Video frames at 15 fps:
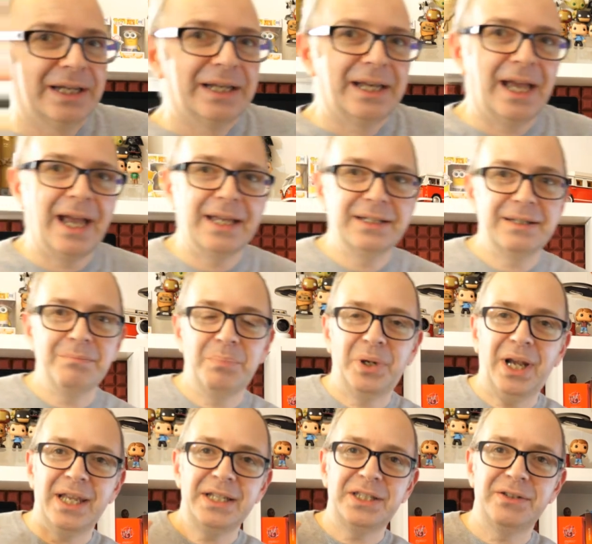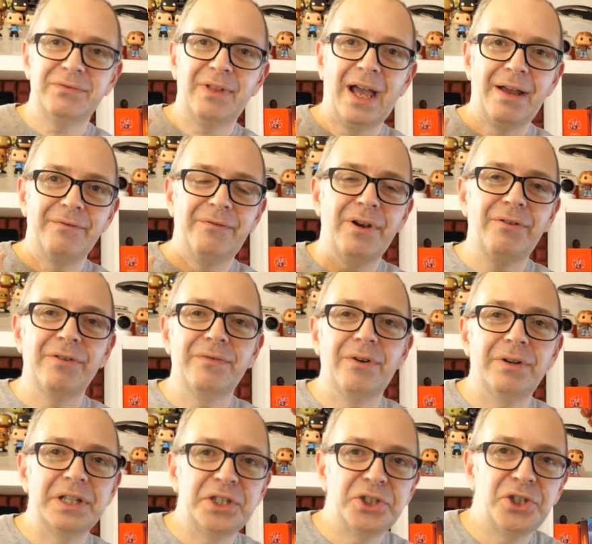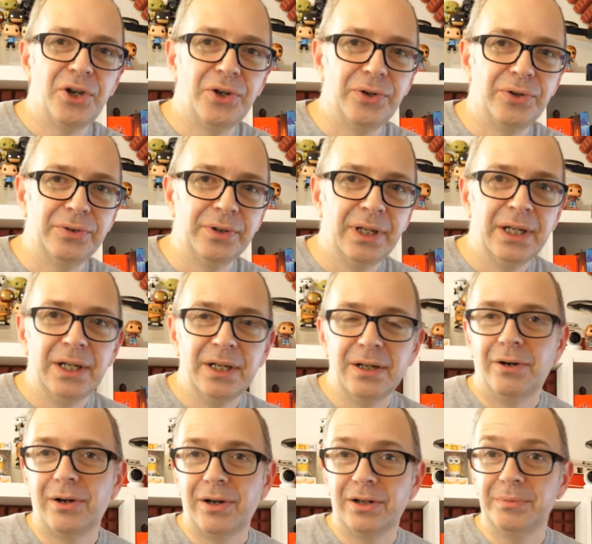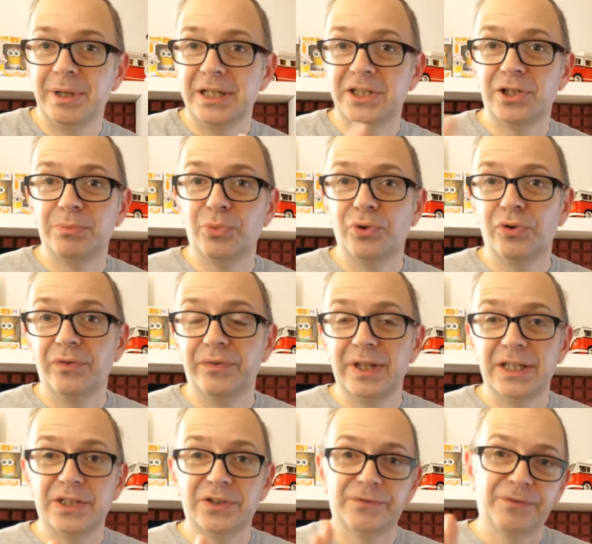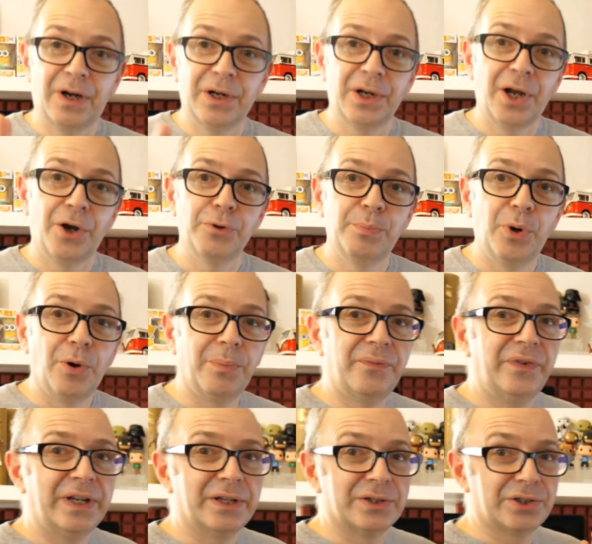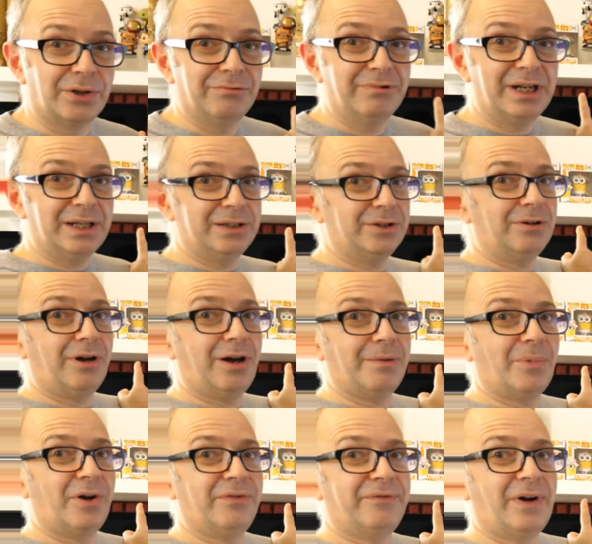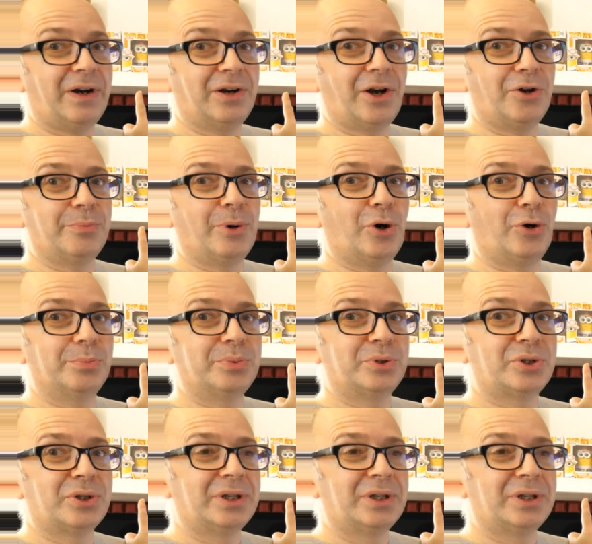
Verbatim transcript: And in place of that, very, very soon, are going to be some more of these Funko Pop figures. I really do like my Funko Pops.